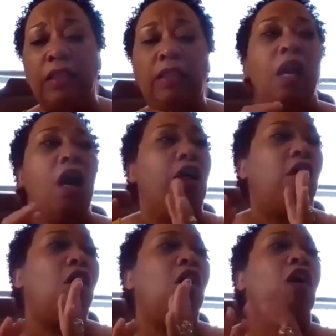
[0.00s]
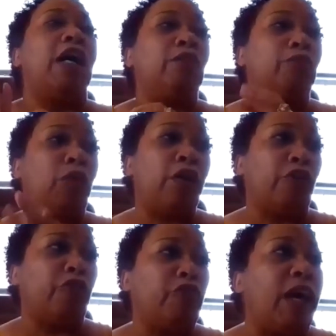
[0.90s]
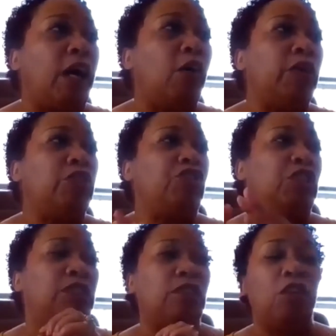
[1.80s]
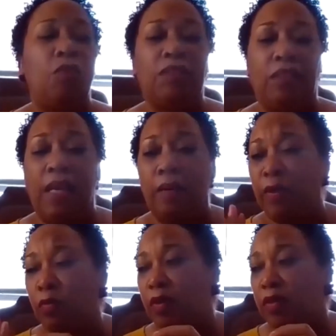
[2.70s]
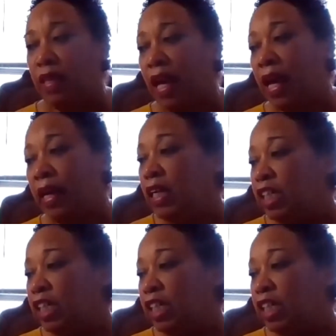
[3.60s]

And oh, I brought her flowers. She still wasn't happy with that.